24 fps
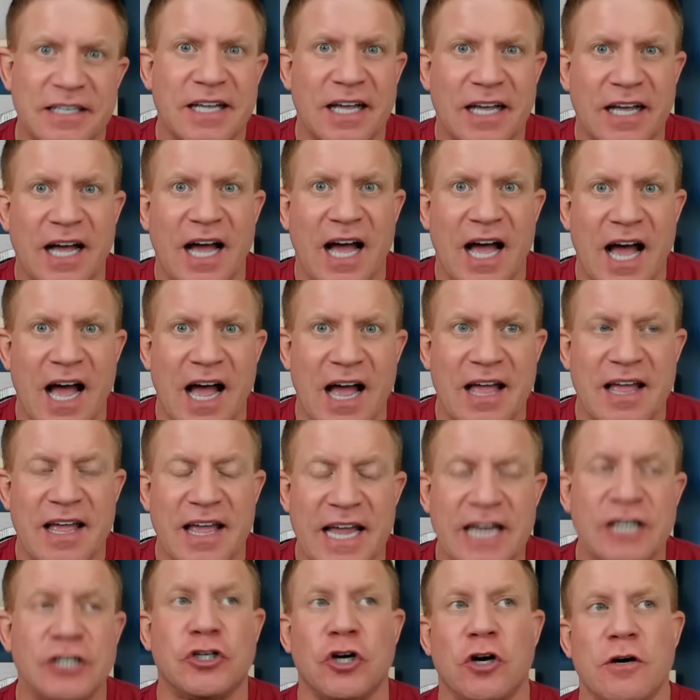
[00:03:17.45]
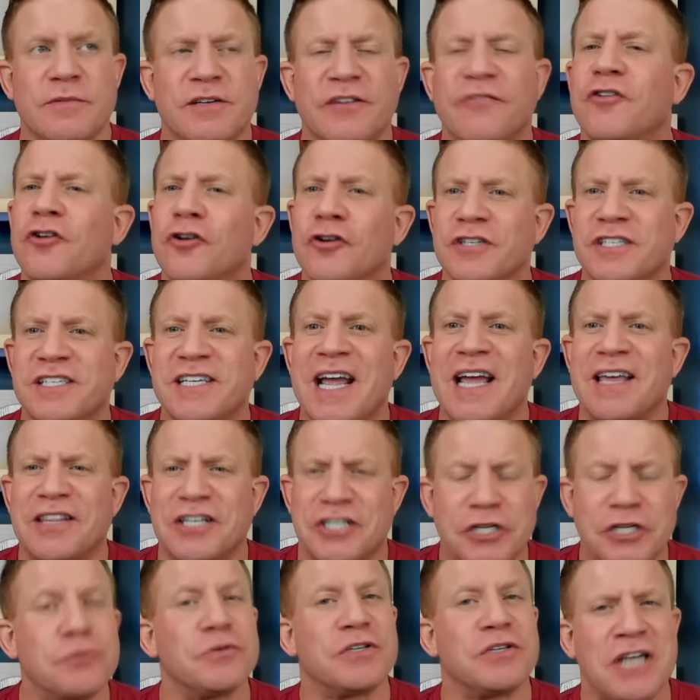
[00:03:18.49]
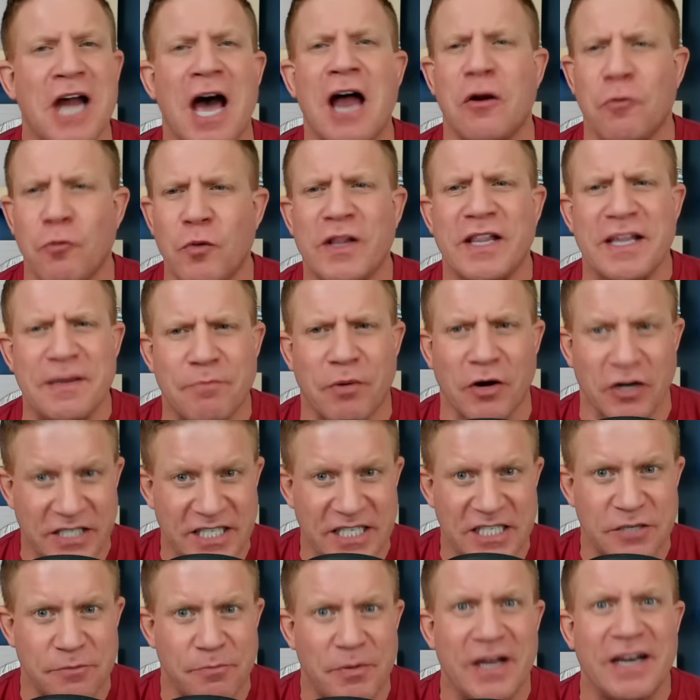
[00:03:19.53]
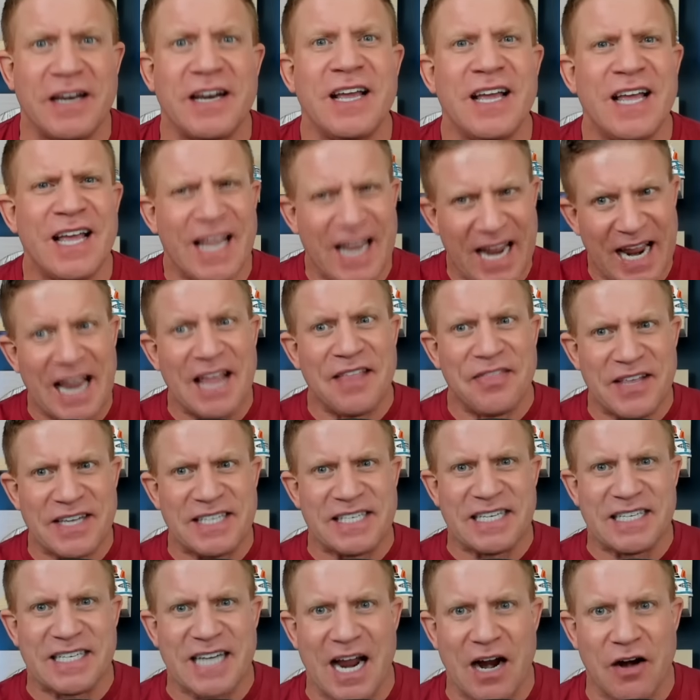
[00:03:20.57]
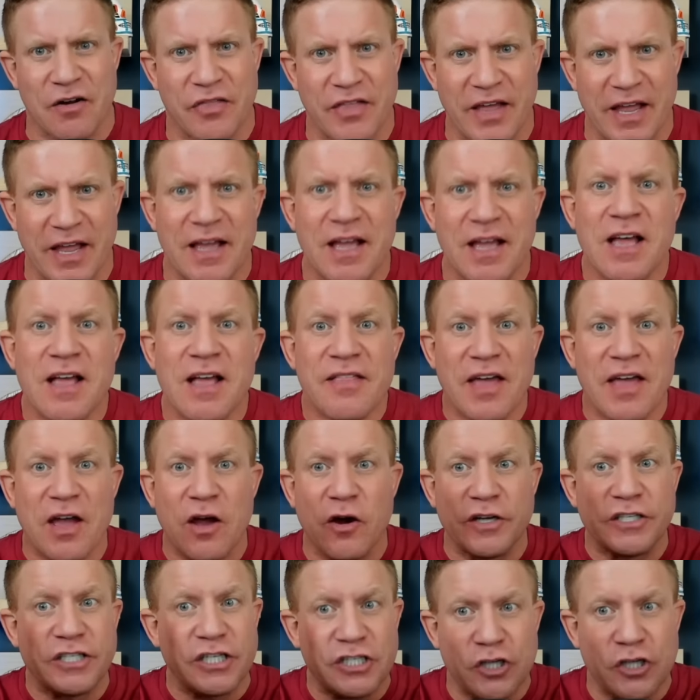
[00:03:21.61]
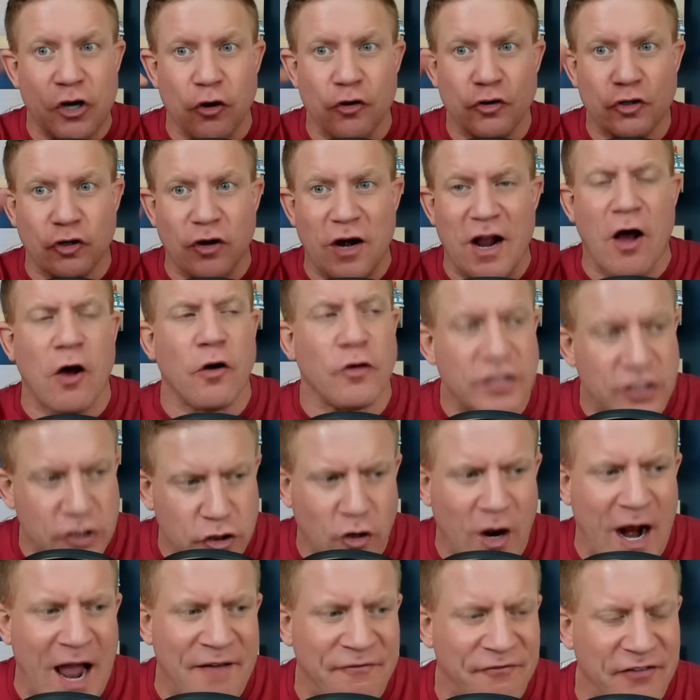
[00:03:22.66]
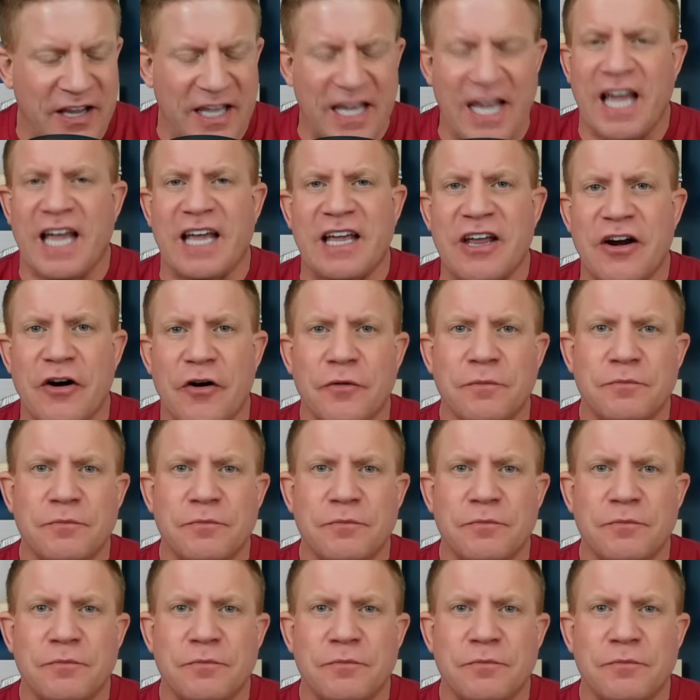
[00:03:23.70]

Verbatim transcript: uh, in terms of her saying that she was not a willing participant in this entire thing. They always just throw tra- oh, trafficking, you know,